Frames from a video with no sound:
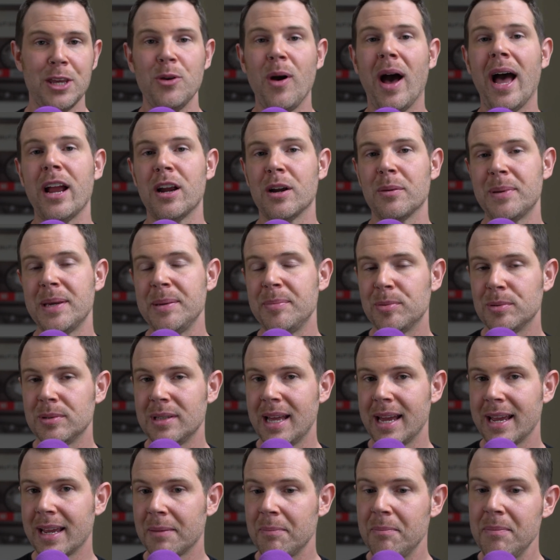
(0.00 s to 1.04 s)
You hire people
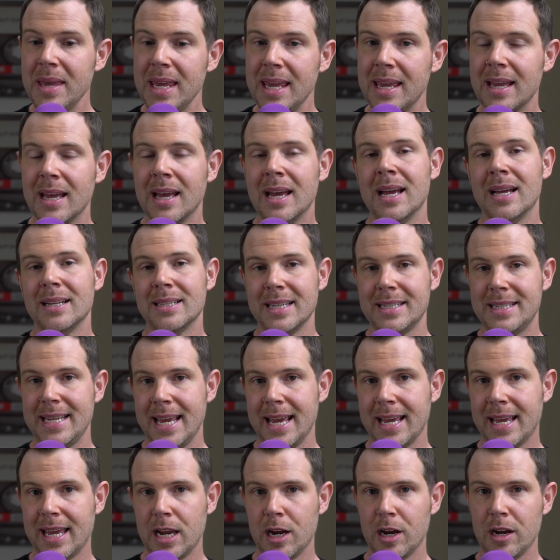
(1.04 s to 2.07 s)
like me to
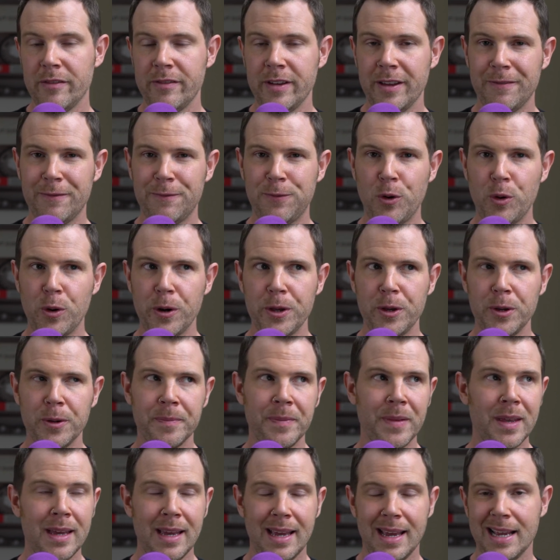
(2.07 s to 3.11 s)
take care of it for you
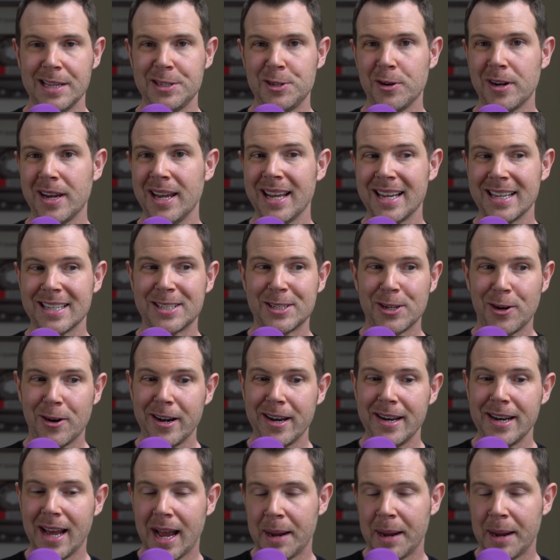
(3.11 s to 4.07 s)
as you're getting started,